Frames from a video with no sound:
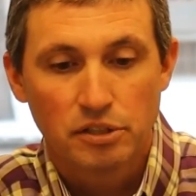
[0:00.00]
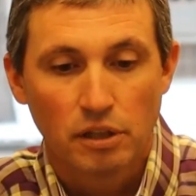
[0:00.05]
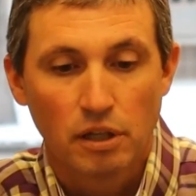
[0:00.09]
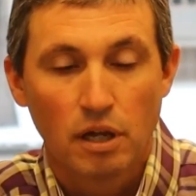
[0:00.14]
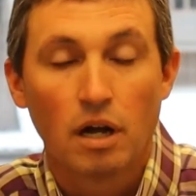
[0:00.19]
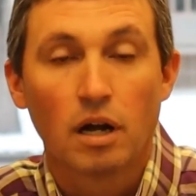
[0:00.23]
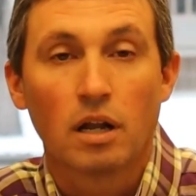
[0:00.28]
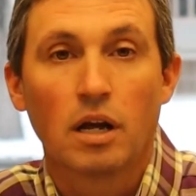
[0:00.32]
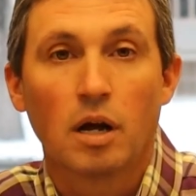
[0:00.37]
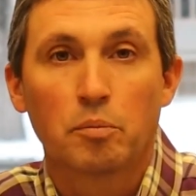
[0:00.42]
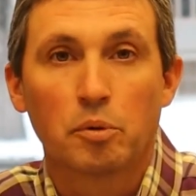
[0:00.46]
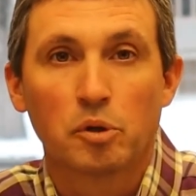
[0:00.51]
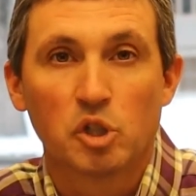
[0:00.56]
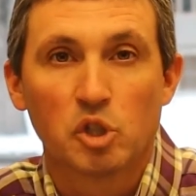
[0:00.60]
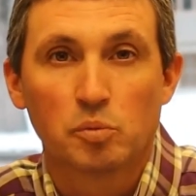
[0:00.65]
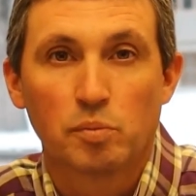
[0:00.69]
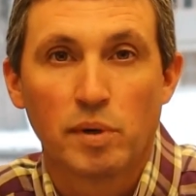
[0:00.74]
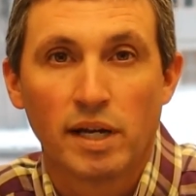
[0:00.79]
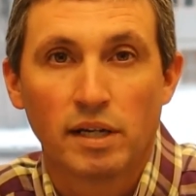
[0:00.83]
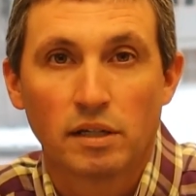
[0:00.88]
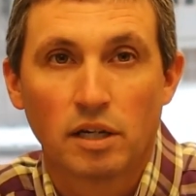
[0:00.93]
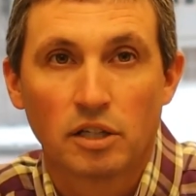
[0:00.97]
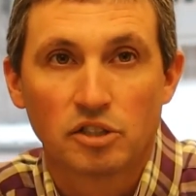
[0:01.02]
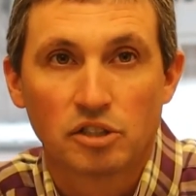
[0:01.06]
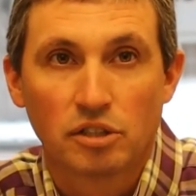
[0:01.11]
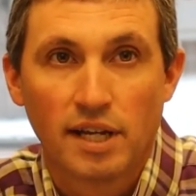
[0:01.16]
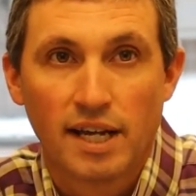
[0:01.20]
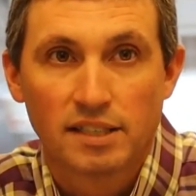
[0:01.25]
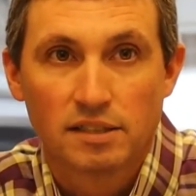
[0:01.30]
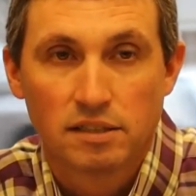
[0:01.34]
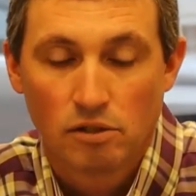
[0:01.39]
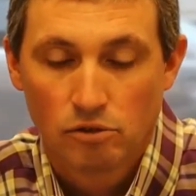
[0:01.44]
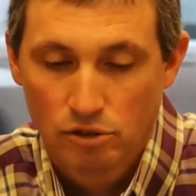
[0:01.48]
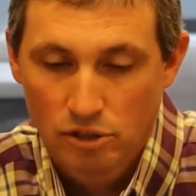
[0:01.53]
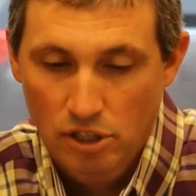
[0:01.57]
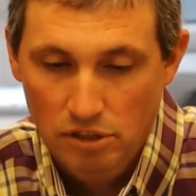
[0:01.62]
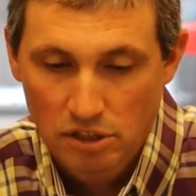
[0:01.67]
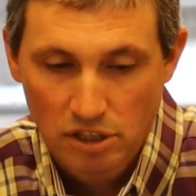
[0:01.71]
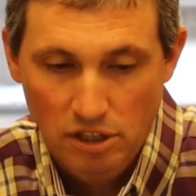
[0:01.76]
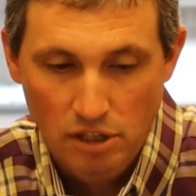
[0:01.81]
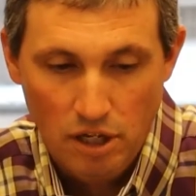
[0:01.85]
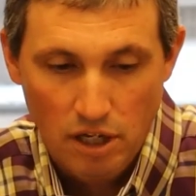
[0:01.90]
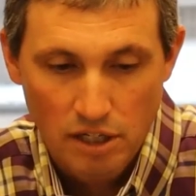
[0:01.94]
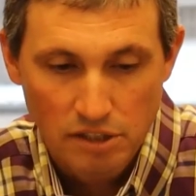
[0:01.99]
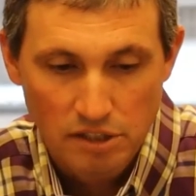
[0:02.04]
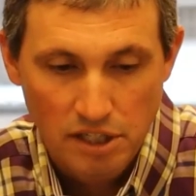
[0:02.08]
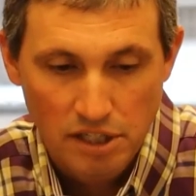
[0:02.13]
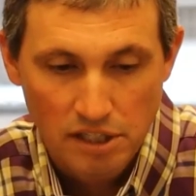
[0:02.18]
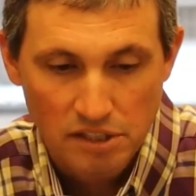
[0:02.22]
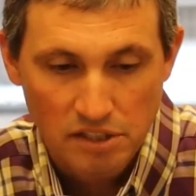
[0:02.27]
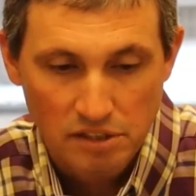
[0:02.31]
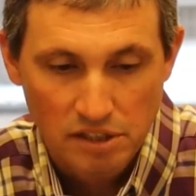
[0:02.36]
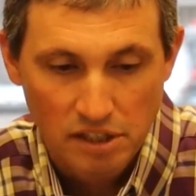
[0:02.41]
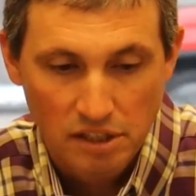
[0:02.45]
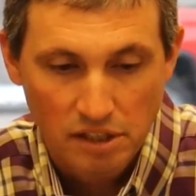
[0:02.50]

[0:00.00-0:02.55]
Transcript: a lot of y'all participate in our San Angelo judging contest,